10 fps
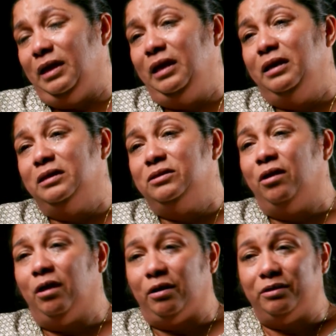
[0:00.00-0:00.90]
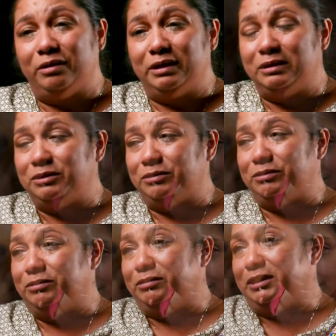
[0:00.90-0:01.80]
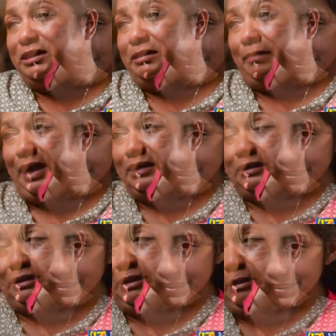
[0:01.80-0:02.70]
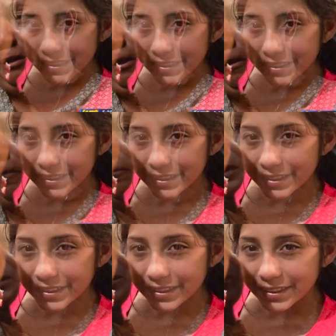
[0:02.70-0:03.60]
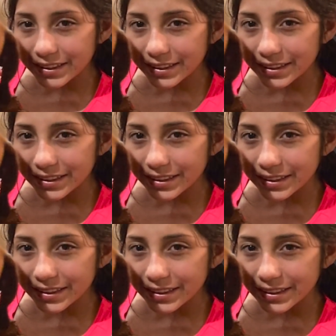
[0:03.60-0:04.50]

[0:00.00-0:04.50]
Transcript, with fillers: It gets harder because you just imagine what she would have been.